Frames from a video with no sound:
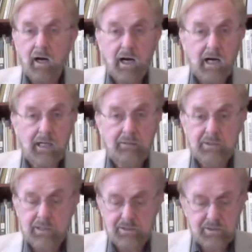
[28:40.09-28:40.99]
I am
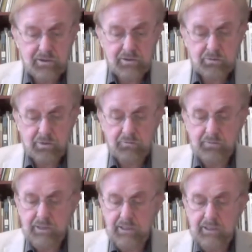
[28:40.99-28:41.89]
not censurable
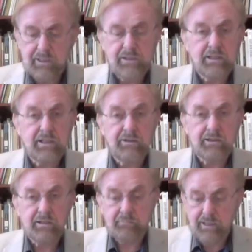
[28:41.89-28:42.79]
for anything said or
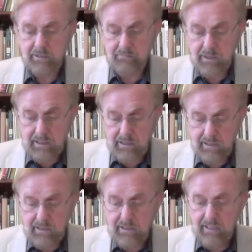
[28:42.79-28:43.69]
done by me
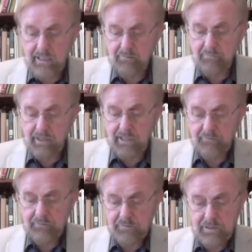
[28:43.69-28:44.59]
in
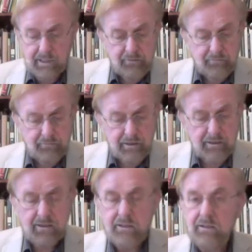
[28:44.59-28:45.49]
behalf of slavery.
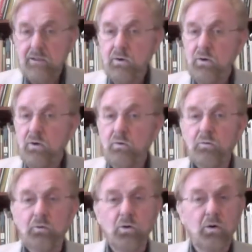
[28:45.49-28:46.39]

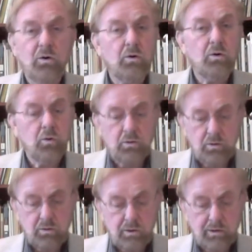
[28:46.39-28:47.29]
For, O
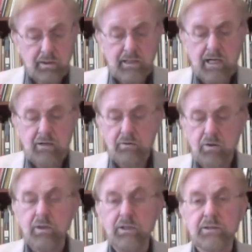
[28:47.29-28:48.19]
Lord, thou
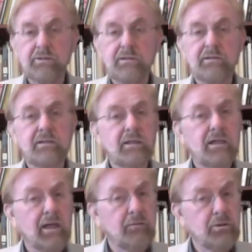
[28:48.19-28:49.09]
knowest,
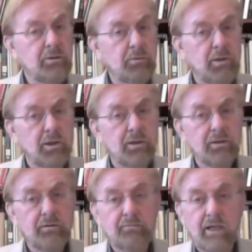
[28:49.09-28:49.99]
it was a part
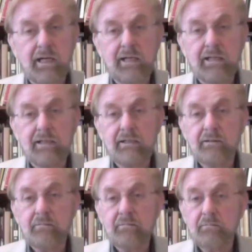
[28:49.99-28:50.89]
of my
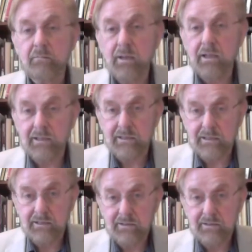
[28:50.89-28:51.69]
politics.